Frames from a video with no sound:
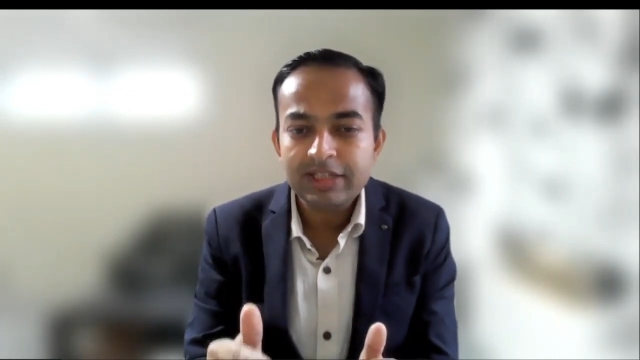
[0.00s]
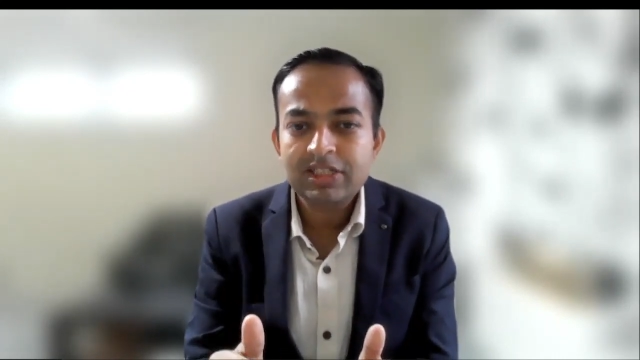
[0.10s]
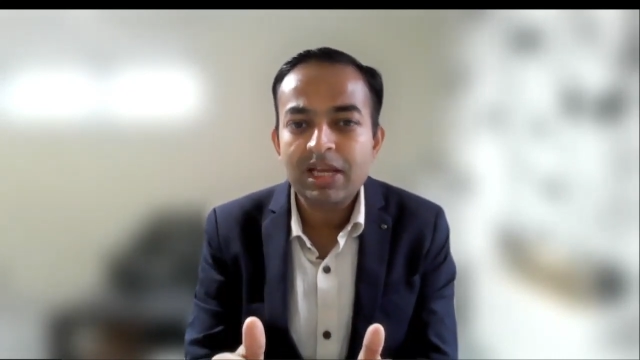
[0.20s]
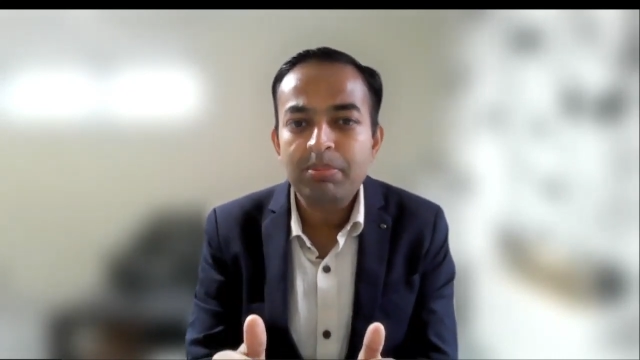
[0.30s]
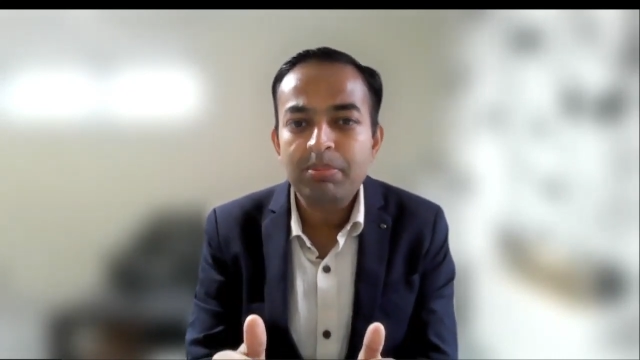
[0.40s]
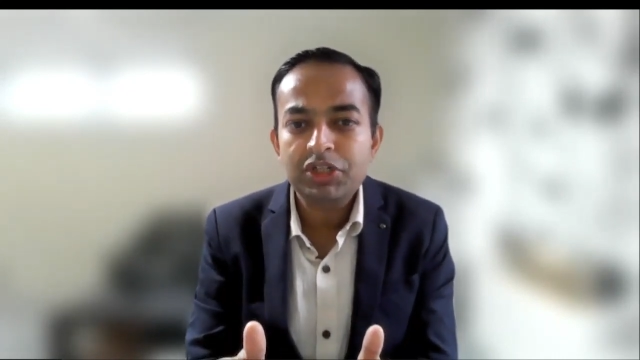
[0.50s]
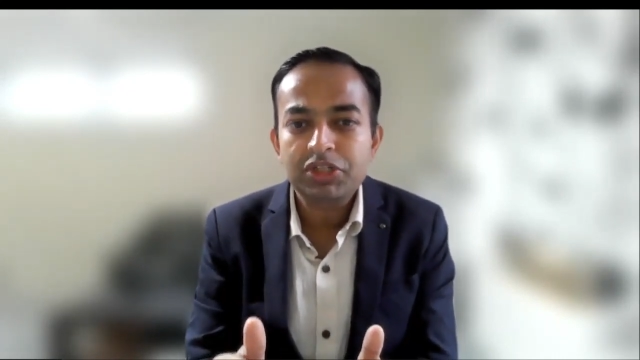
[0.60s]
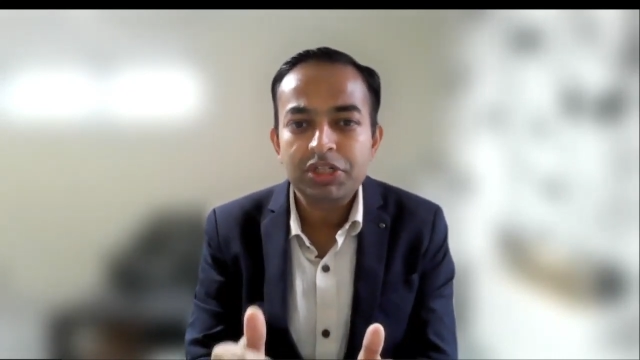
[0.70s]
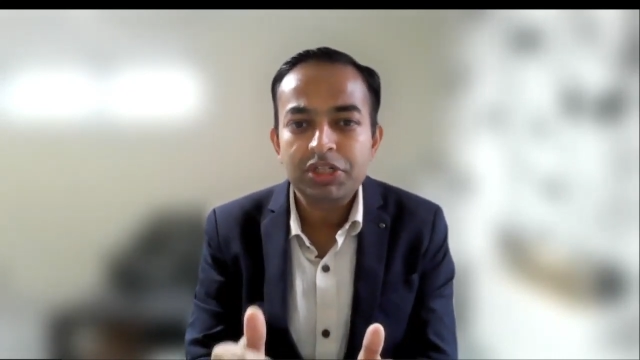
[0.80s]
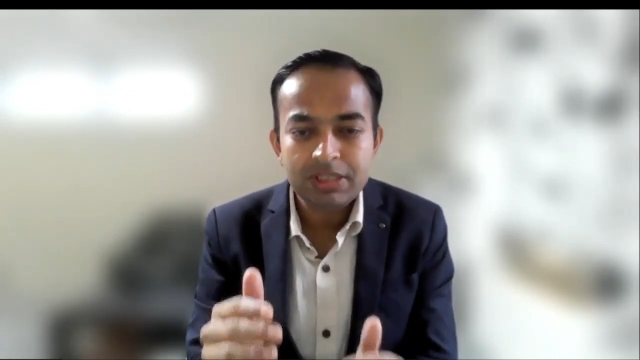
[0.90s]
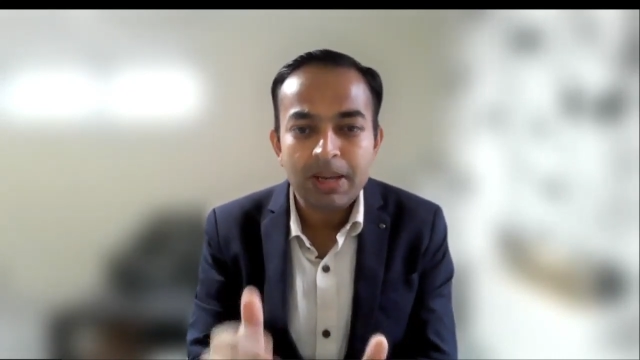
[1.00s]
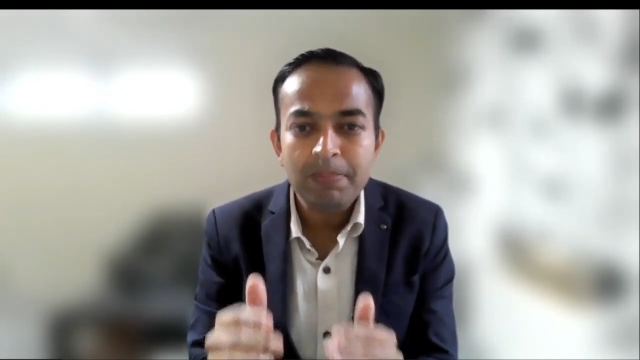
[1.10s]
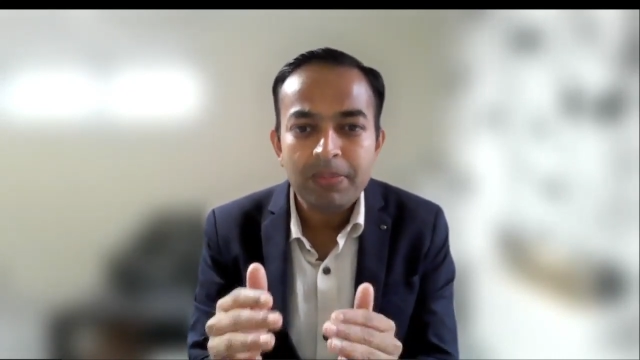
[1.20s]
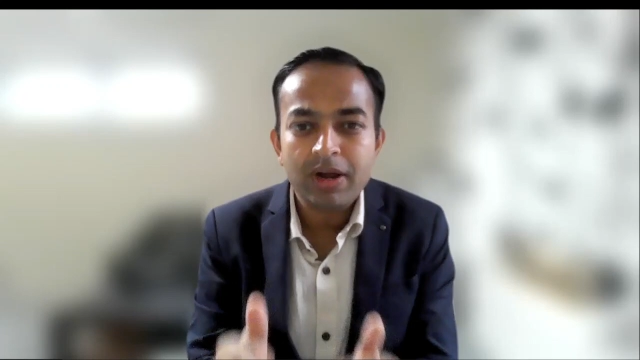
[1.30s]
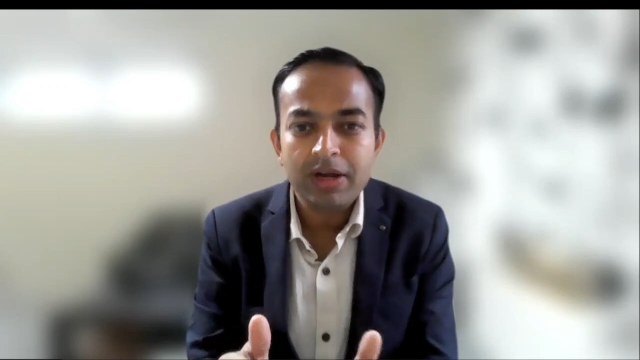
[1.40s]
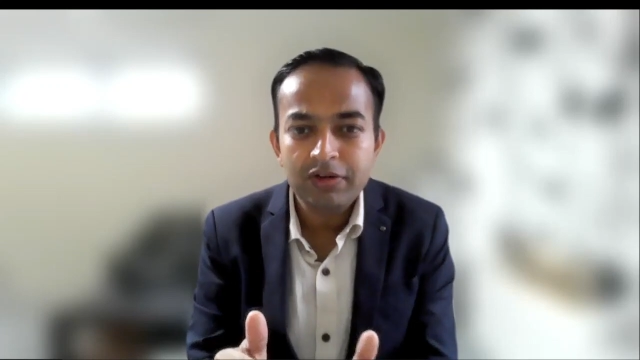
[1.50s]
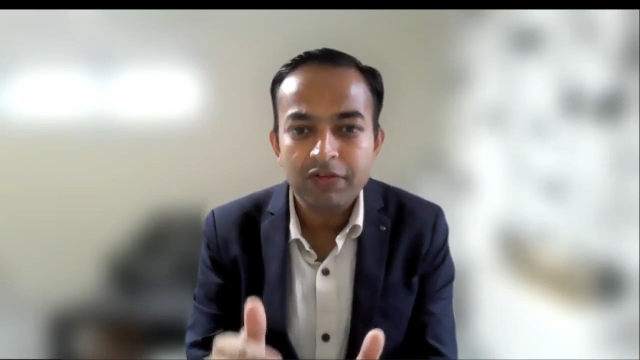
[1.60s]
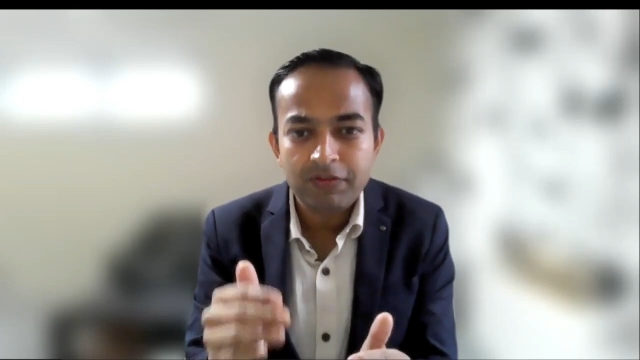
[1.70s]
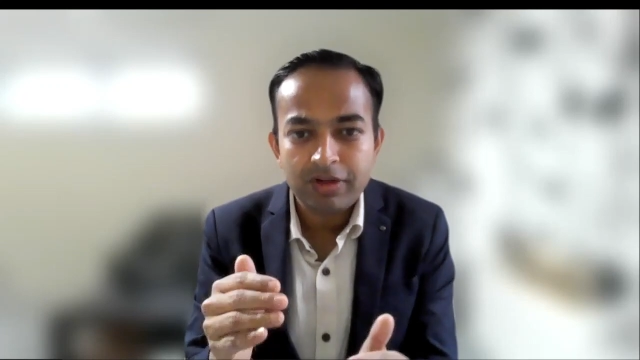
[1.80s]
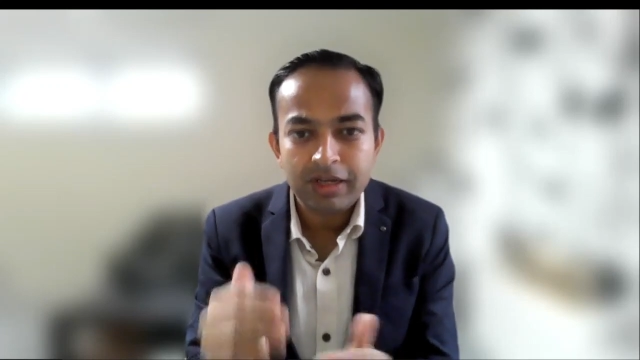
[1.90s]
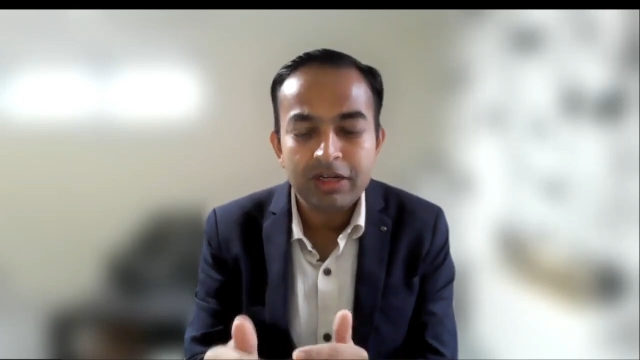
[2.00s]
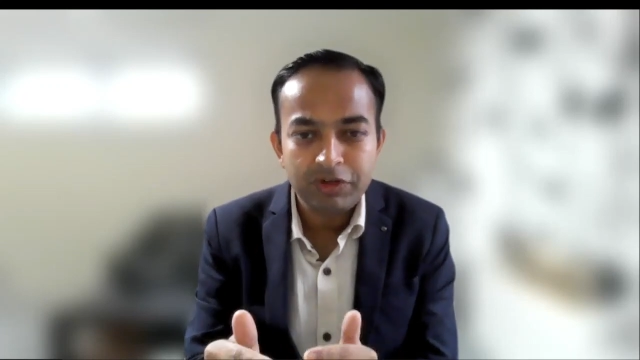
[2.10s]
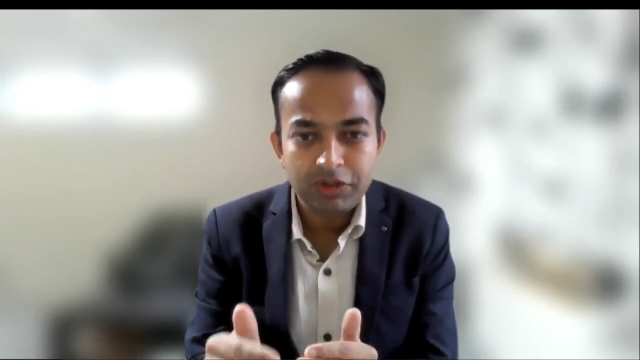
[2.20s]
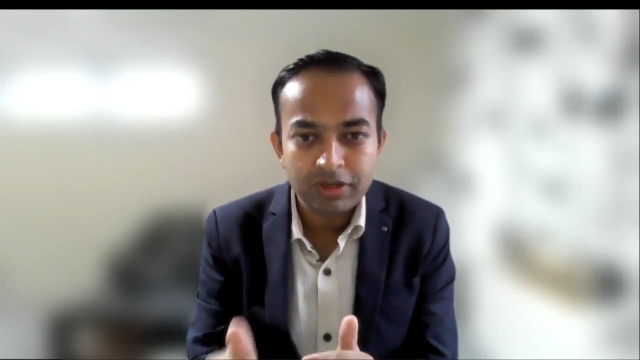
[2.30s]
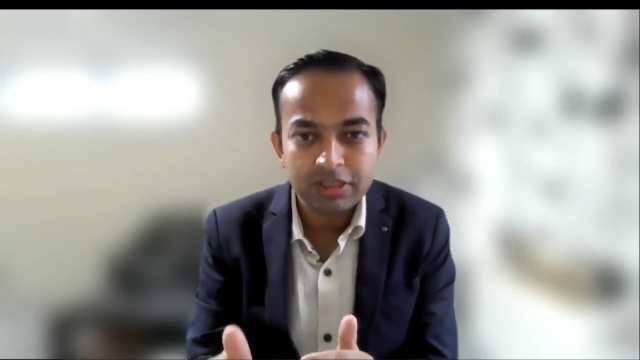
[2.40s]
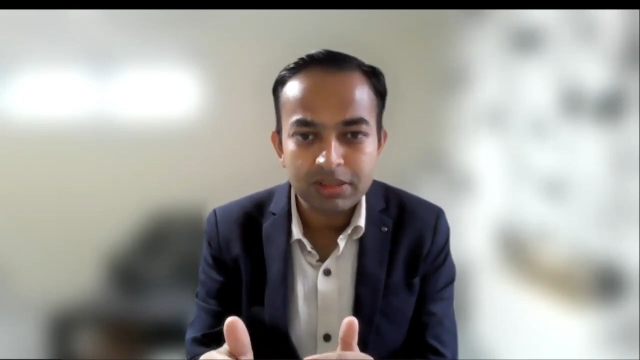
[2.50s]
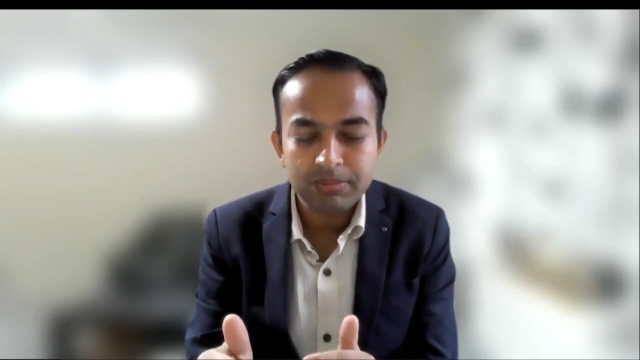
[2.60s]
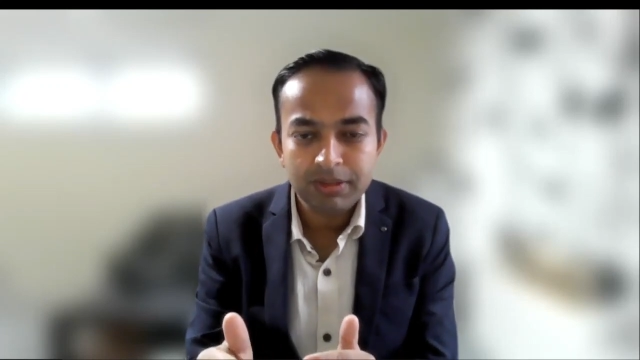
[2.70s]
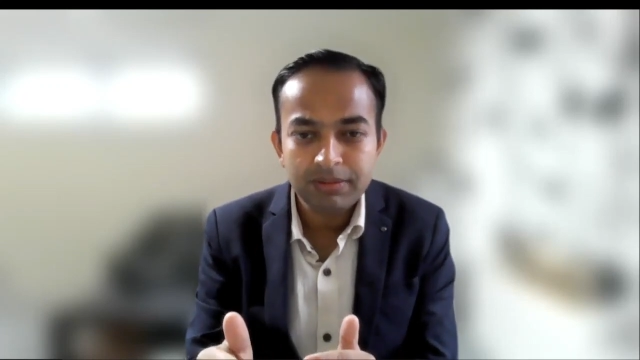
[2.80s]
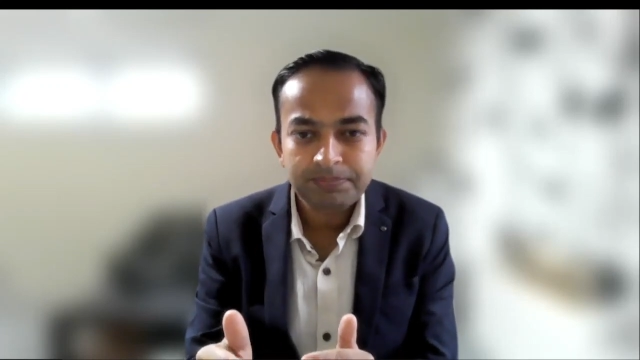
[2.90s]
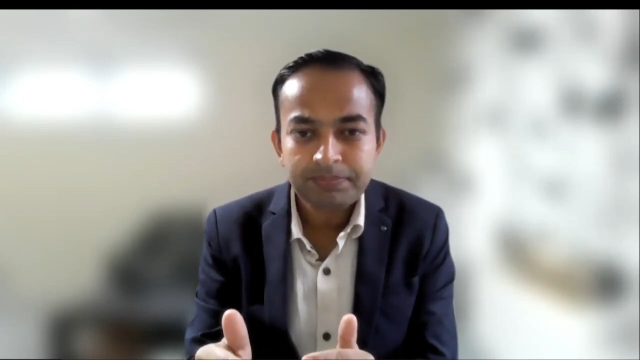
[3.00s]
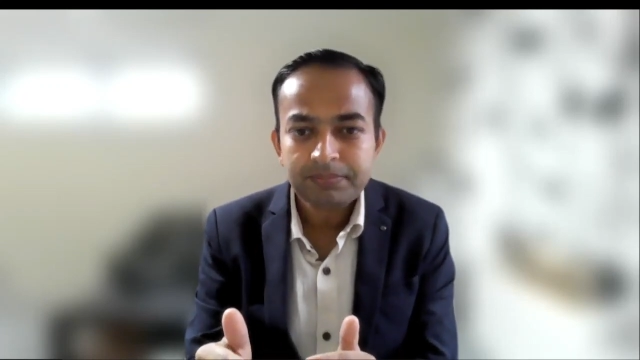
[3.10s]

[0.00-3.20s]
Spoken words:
Establish some kind of connect with your customer,